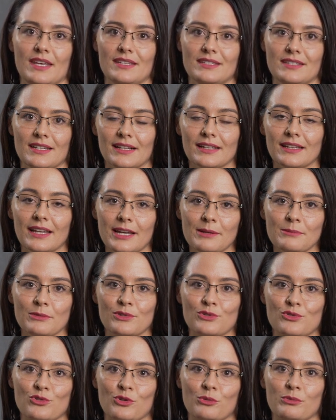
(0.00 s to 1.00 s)
To claim on
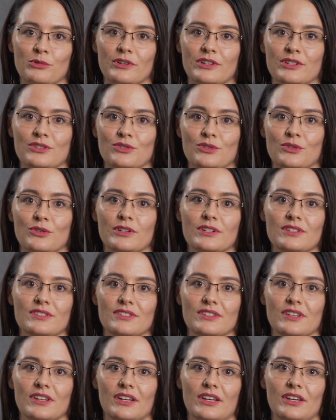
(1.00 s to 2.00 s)
trauma
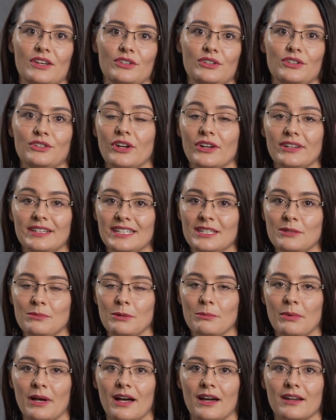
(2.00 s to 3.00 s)
insurance, you don't need to
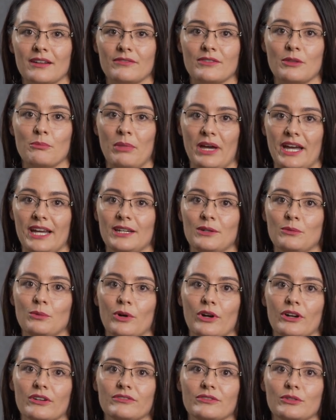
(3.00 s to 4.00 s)
be part of the paid
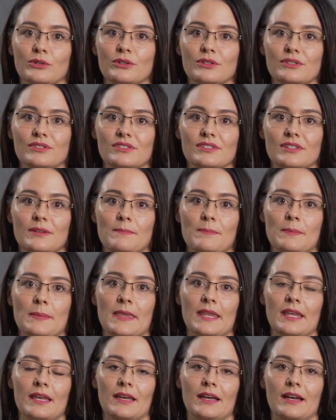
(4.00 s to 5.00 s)
workforce,
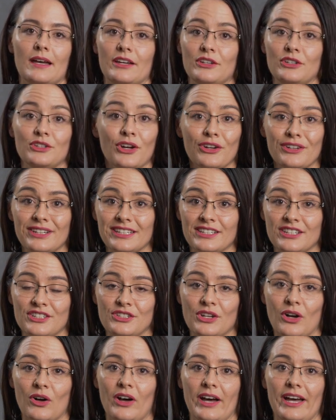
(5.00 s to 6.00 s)
you don't need to
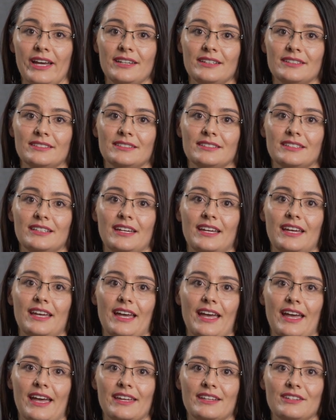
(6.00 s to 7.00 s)
die,
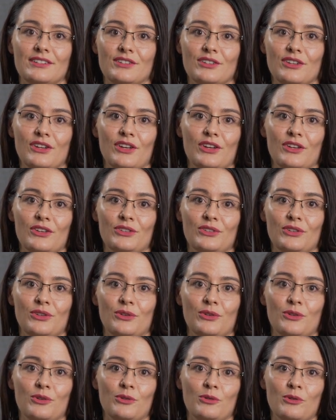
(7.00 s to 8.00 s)
and
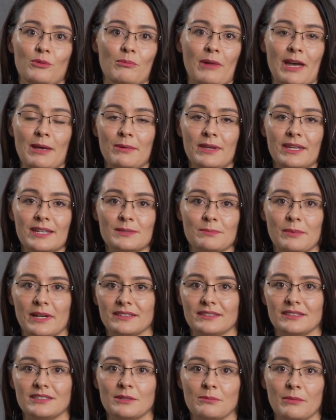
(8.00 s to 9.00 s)
you may be
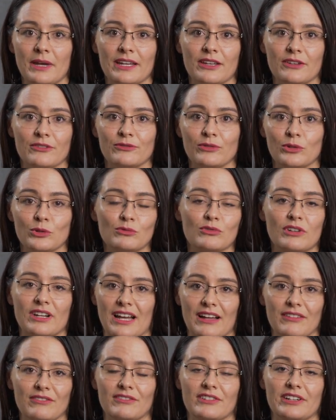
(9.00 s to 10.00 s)
expected to make a full
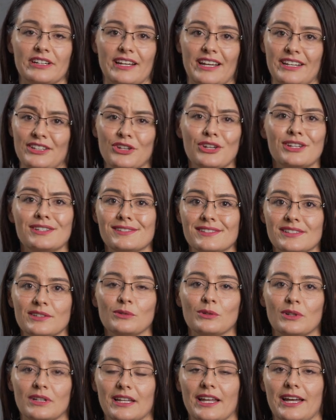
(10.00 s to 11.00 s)
recovery and you can
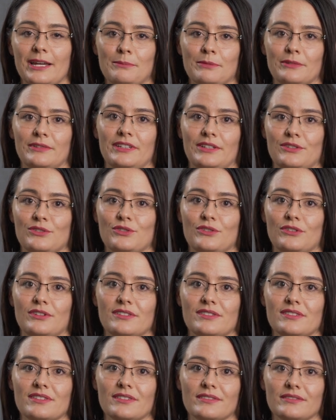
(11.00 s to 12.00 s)
still claim on the
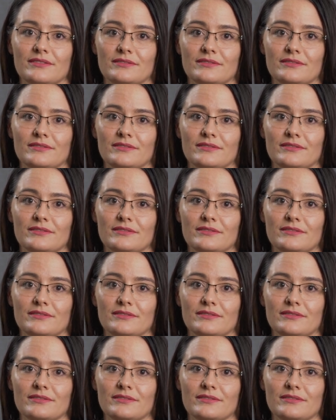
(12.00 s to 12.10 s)
insurance.